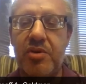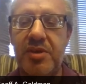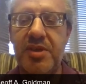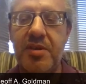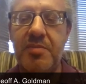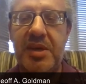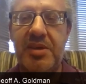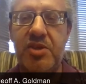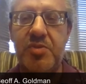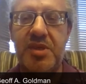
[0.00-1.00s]
Critical
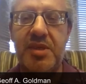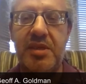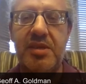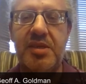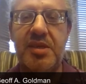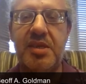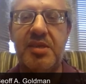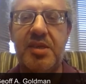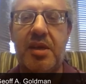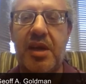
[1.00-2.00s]
Management Studies
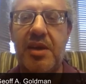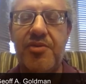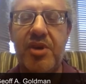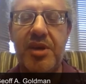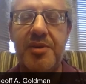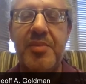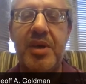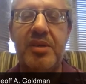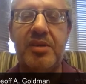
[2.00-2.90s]
in South Africa,